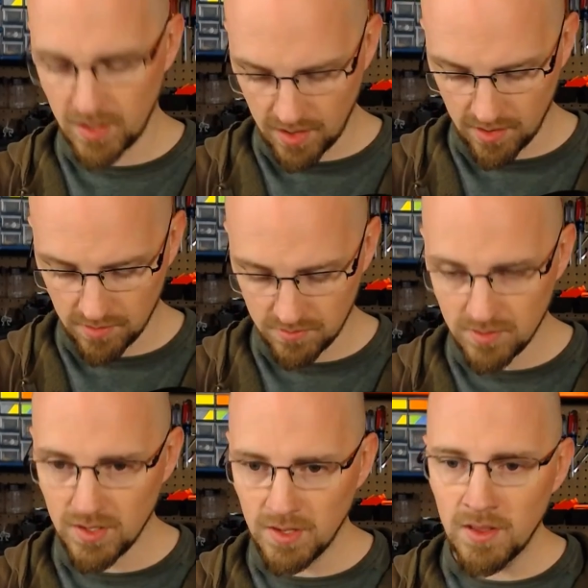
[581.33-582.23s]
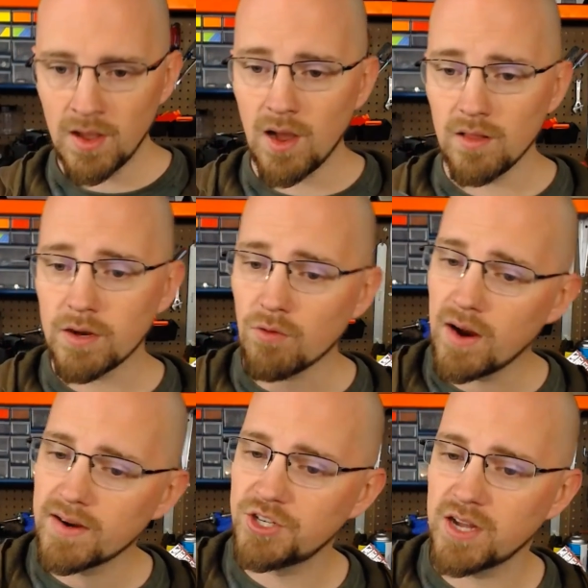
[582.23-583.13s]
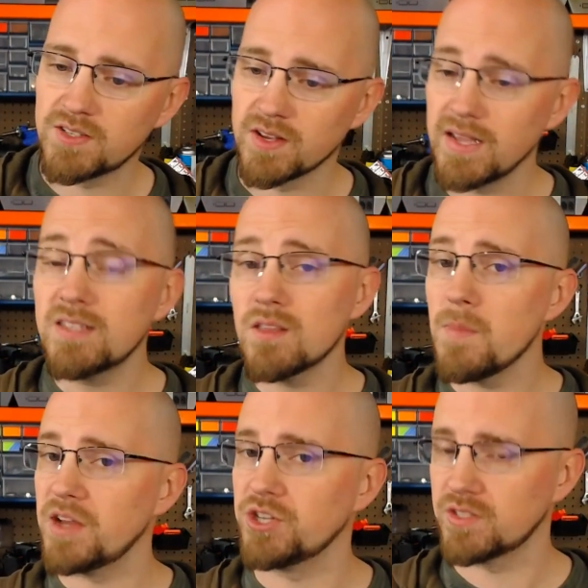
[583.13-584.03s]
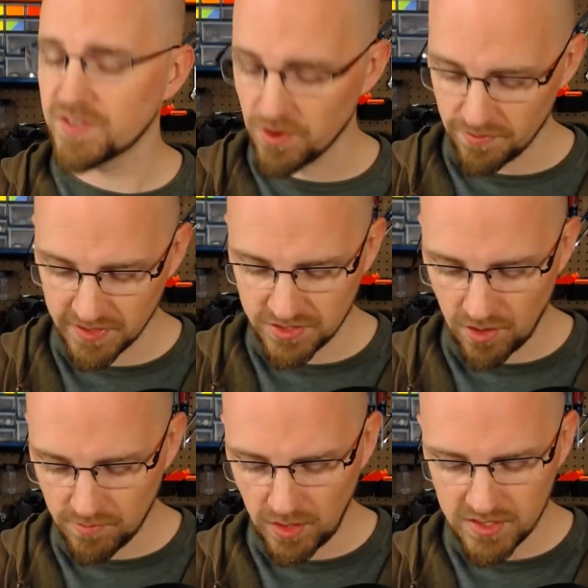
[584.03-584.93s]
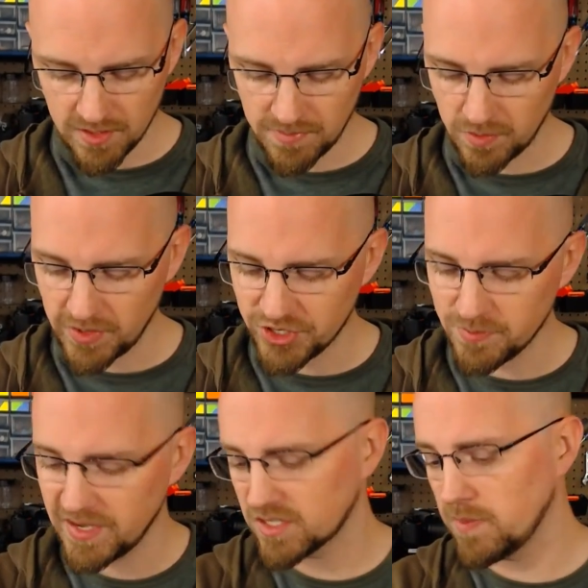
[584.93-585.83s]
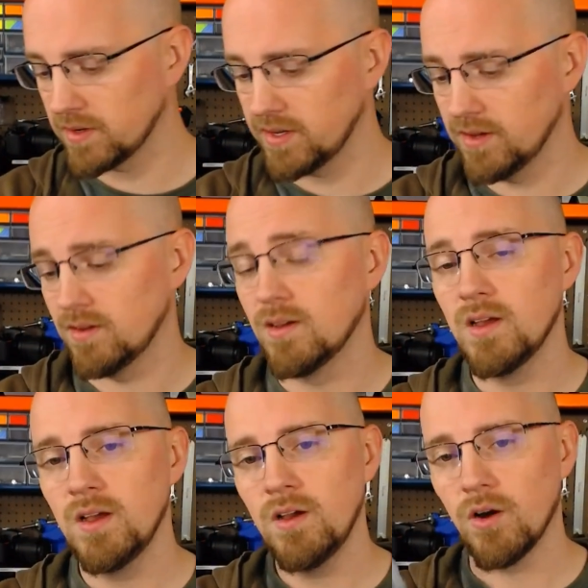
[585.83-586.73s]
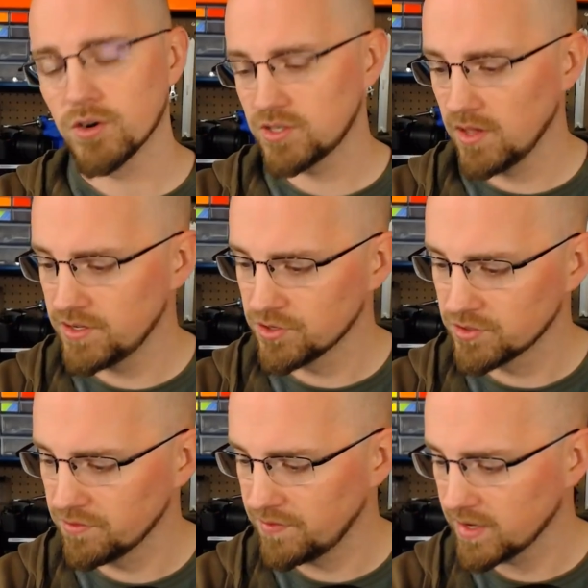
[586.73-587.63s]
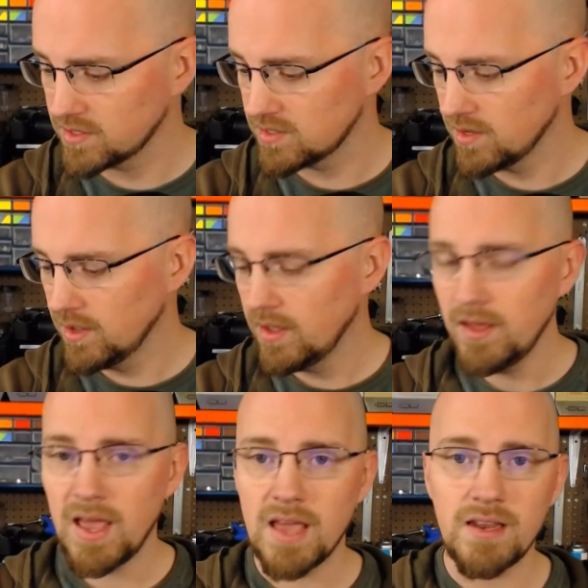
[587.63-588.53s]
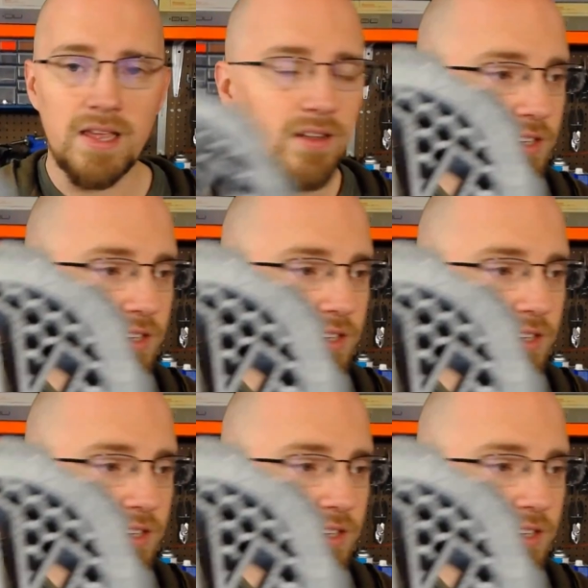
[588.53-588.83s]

Like Ryan in chat said, it's the mesh itself. It's not really something we should be expecting our slicer to fix. And in